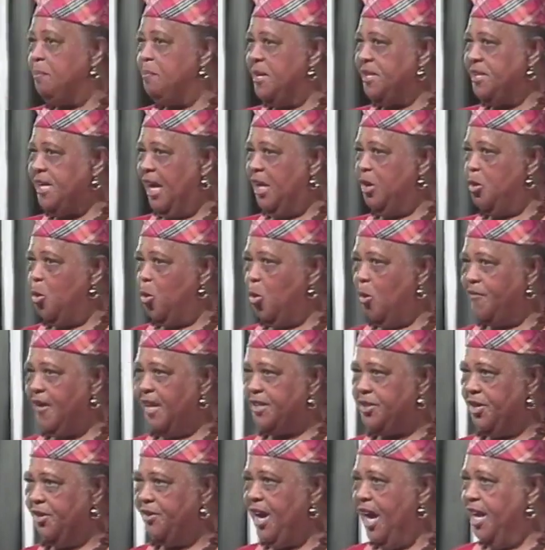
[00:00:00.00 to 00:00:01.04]
me tell you, over
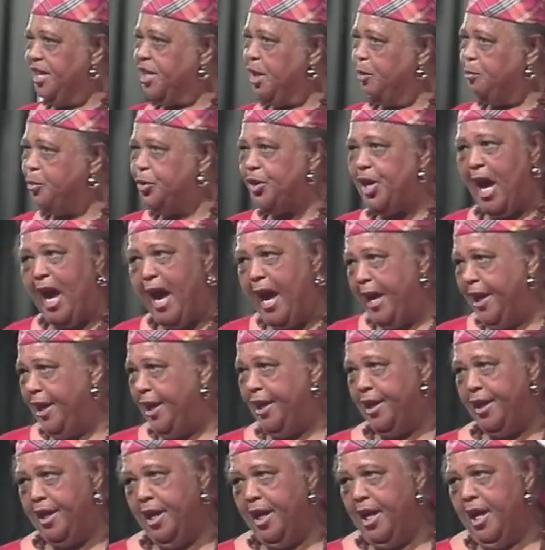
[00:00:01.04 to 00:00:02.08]
Toronto, child,
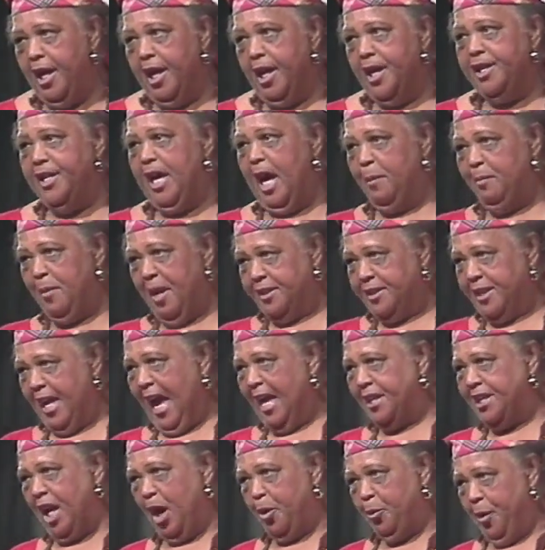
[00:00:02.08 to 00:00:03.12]
Them that's
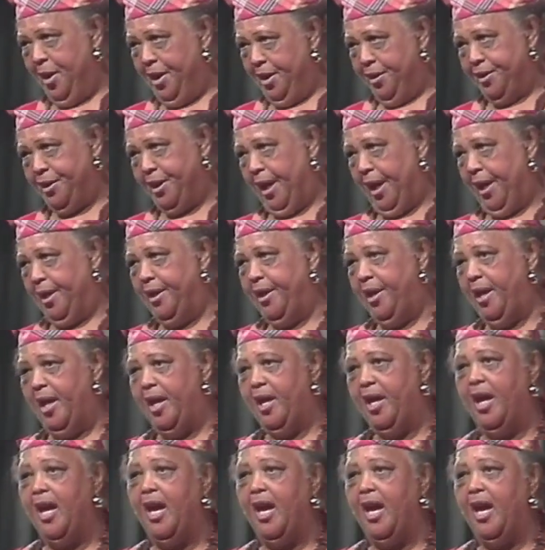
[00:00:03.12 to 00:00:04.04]
out of winter. Hey,